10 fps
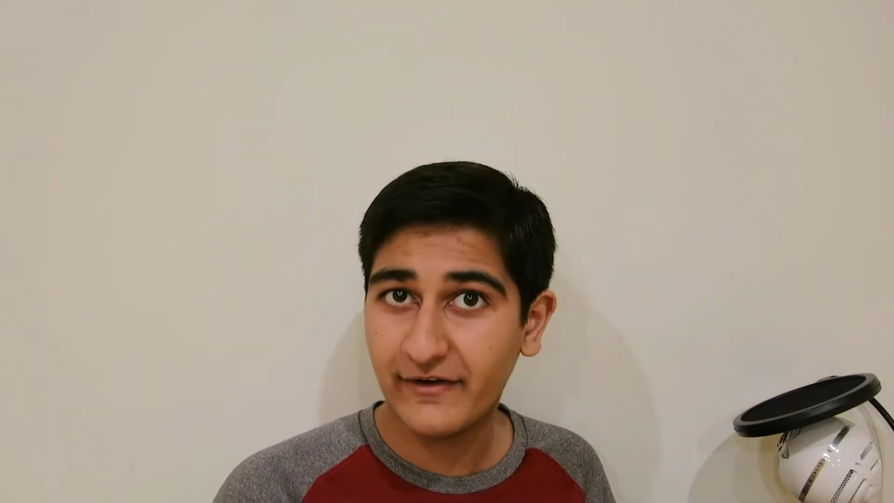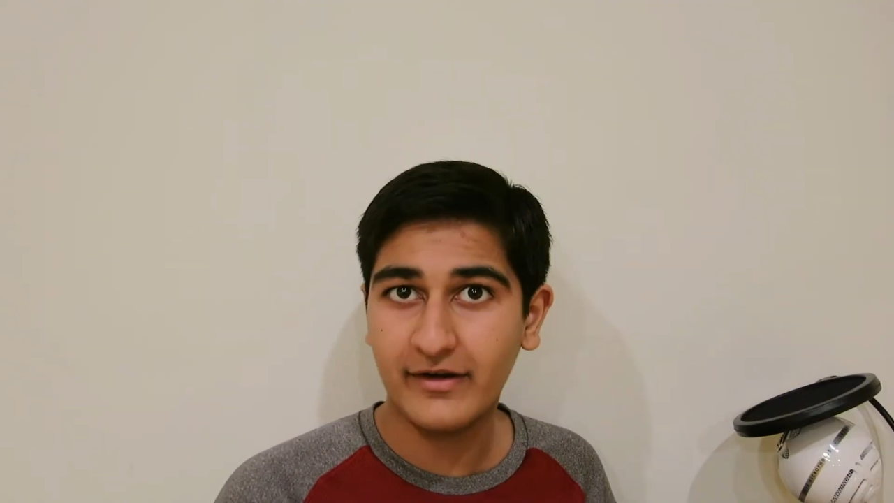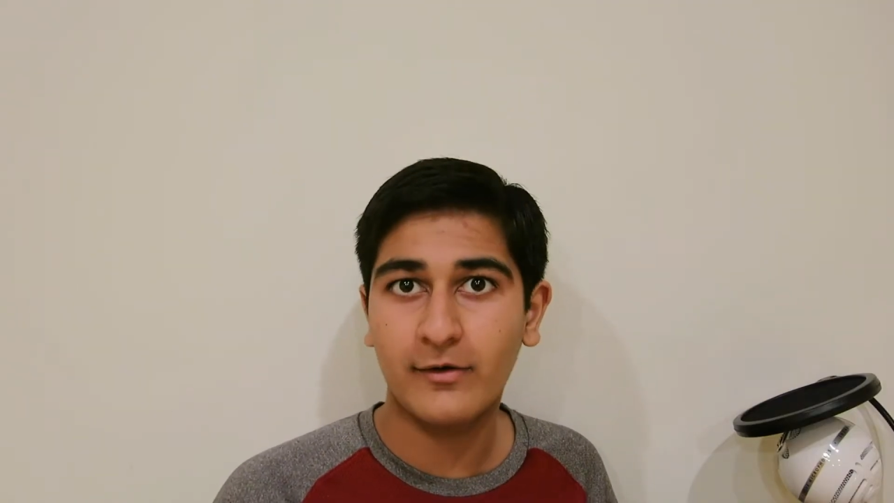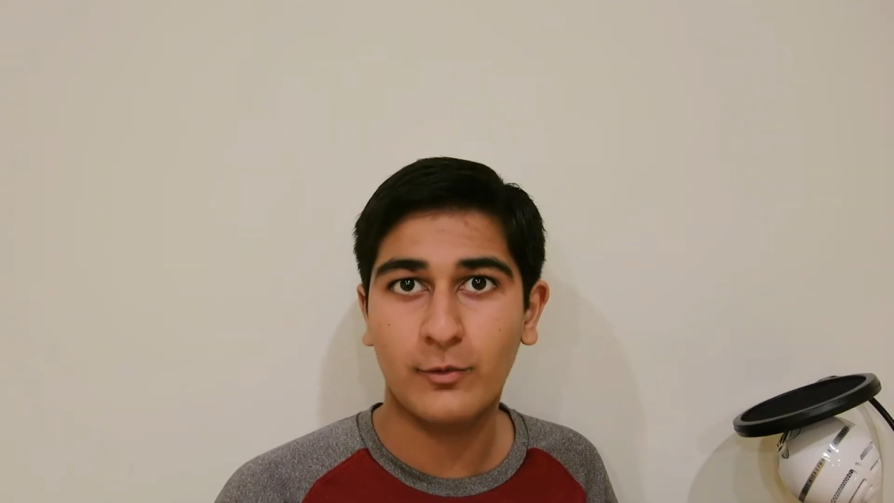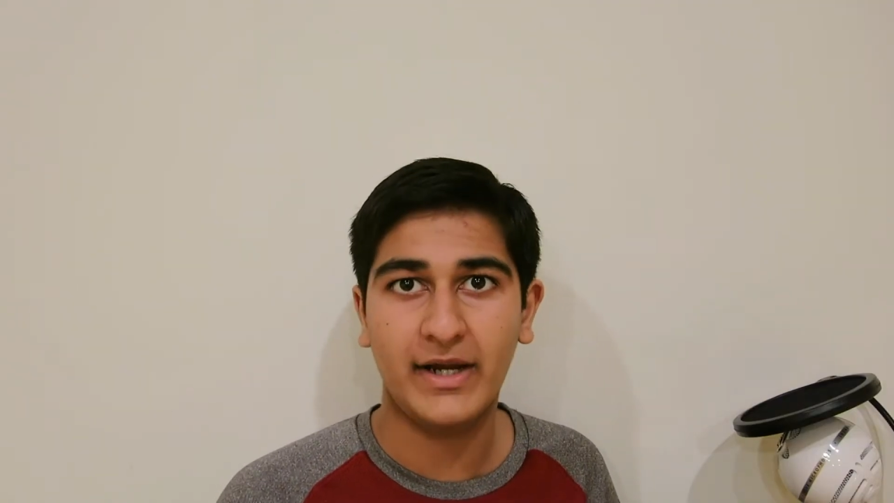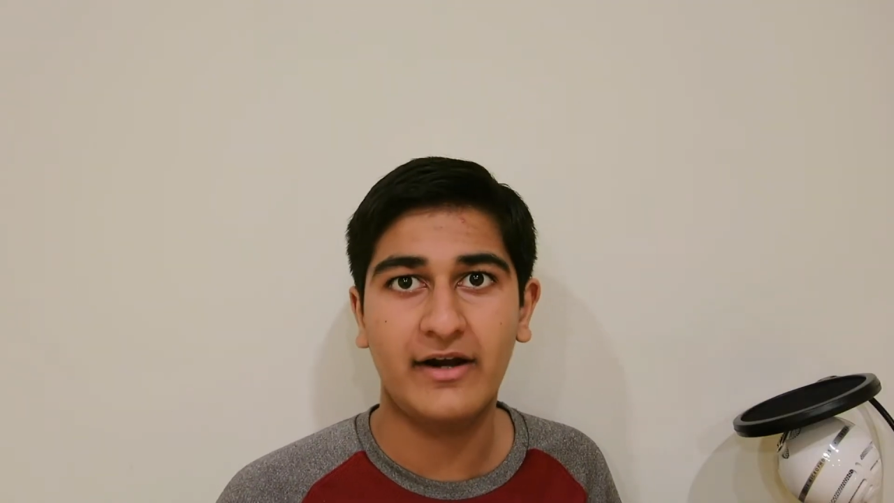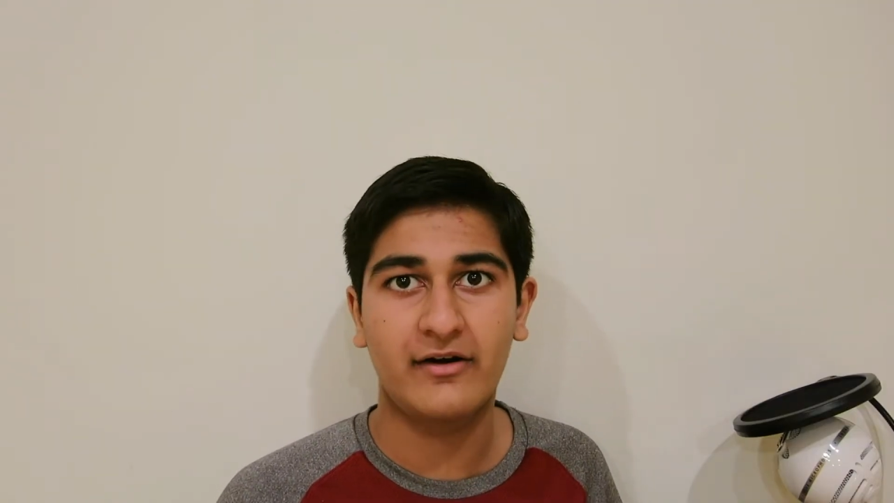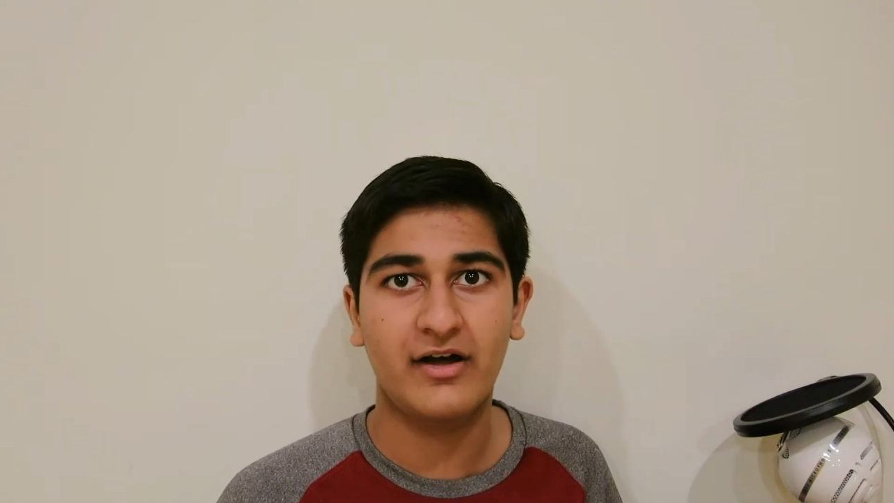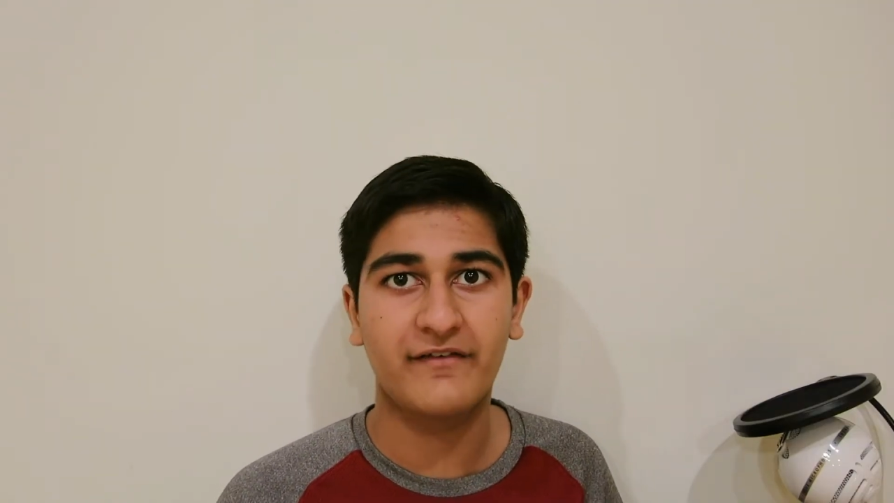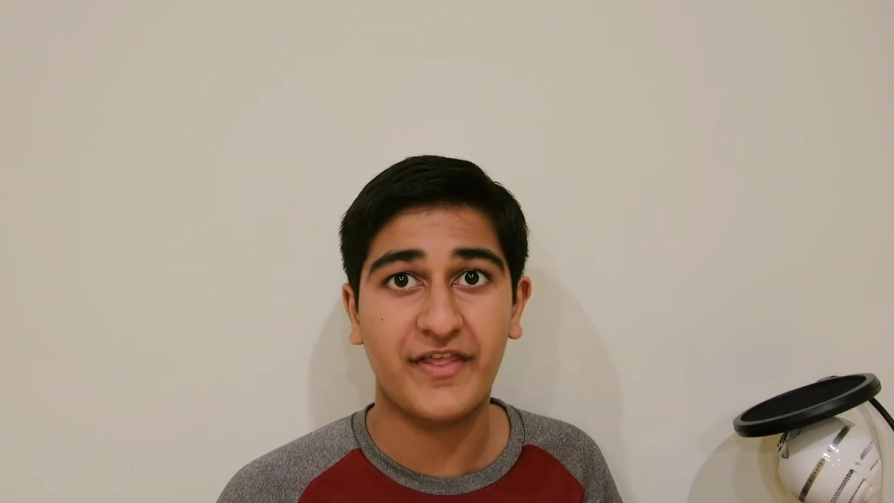aware
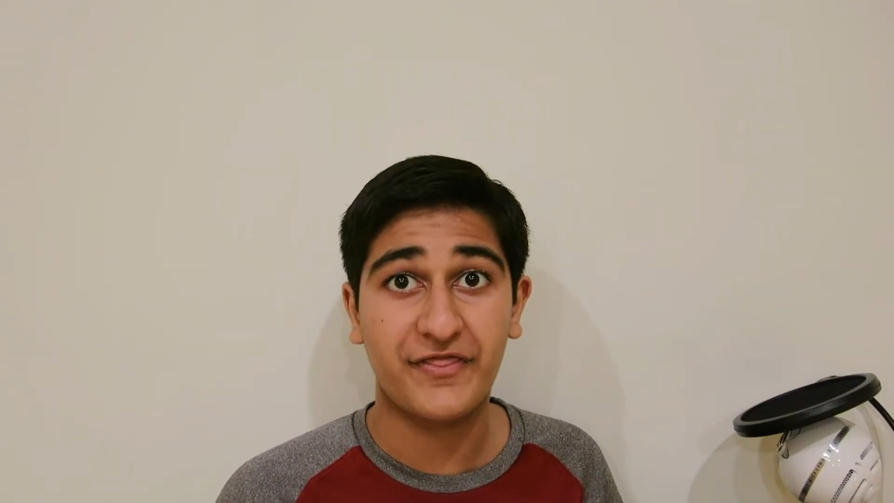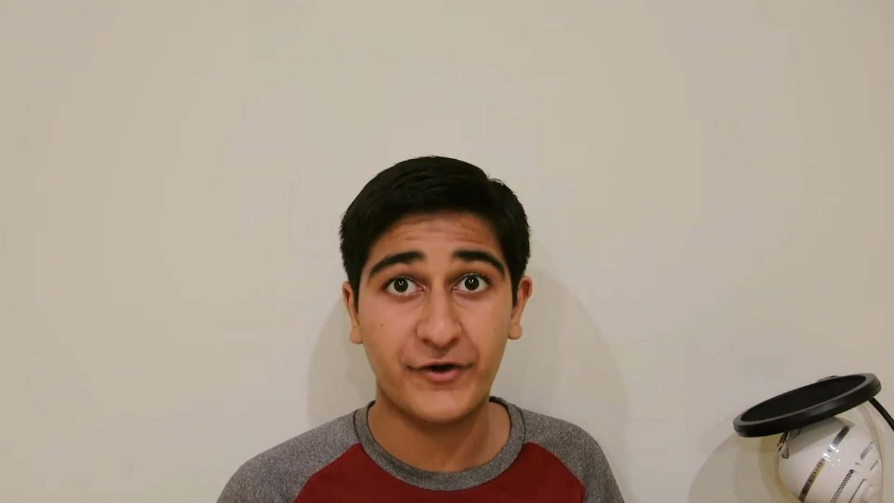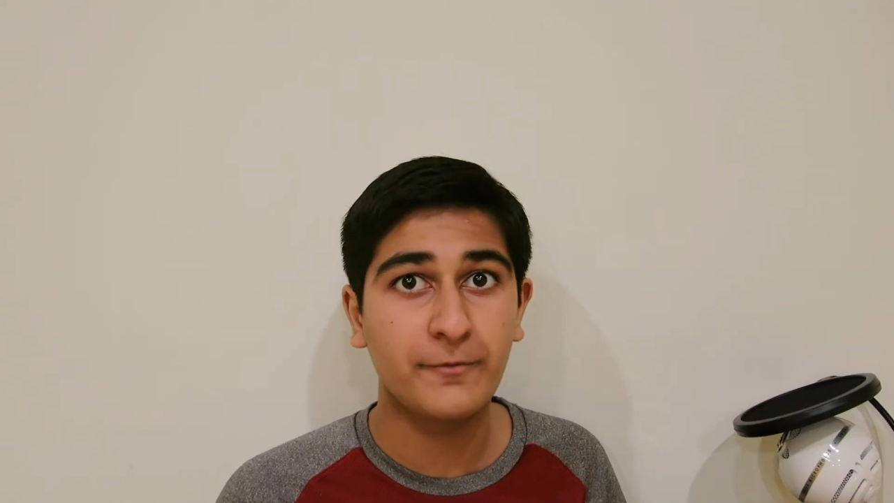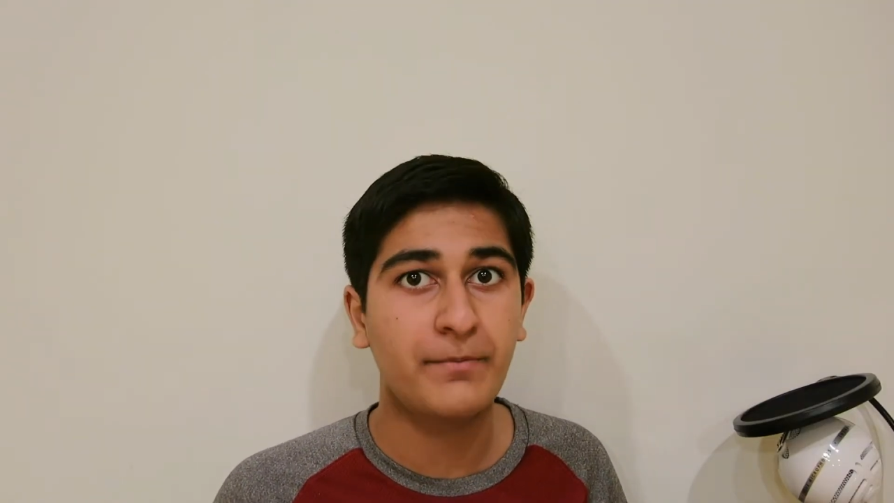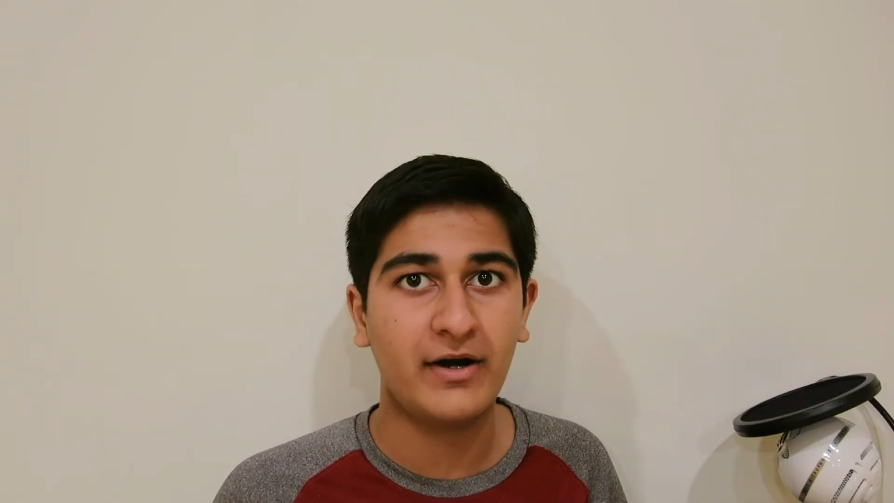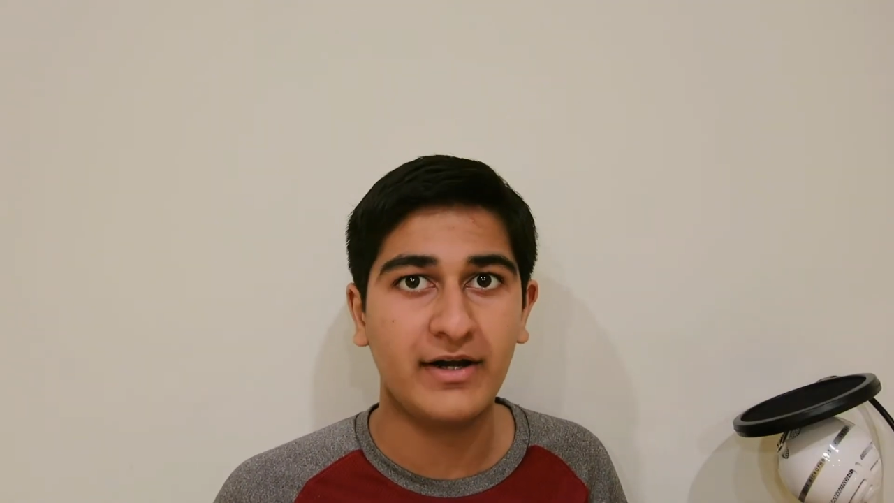of the third-party